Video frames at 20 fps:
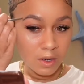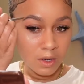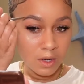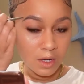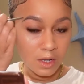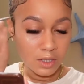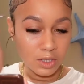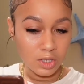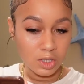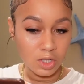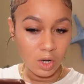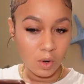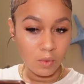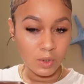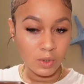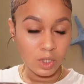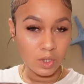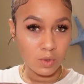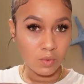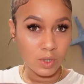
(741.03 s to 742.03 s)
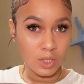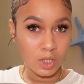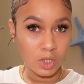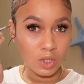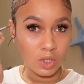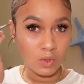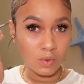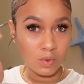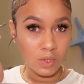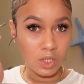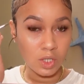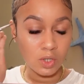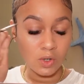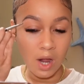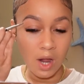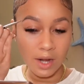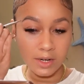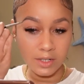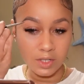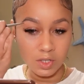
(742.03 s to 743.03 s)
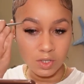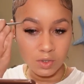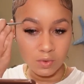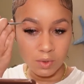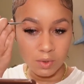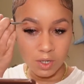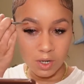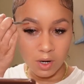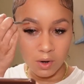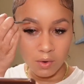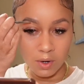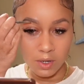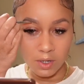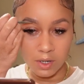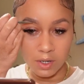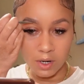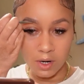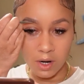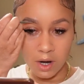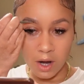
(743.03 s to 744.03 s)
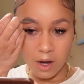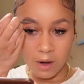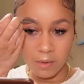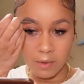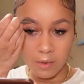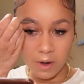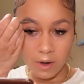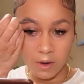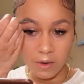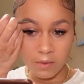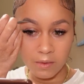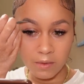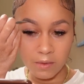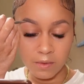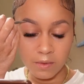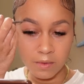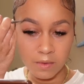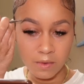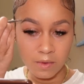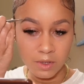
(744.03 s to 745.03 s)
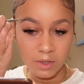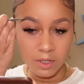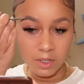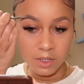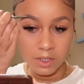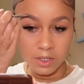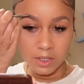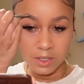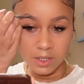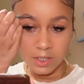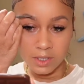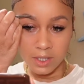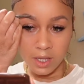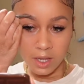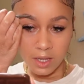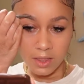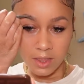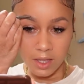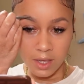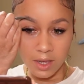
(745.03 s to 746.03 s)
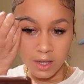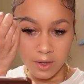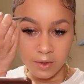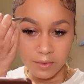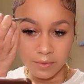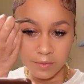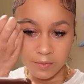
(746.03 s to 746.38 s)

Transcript: And so what you want to do is you kind of just want to go under your eyebrow, just like that.